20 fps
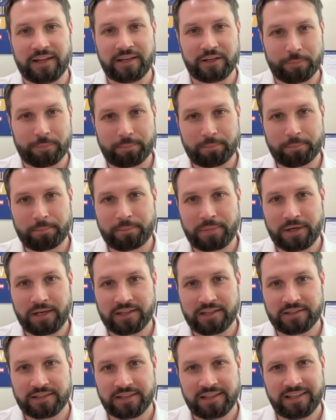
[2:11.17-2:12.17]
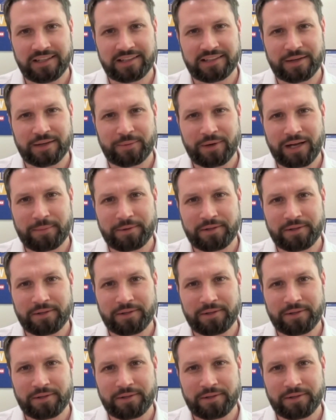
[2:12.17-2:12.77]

then your PhD. Is that what happened?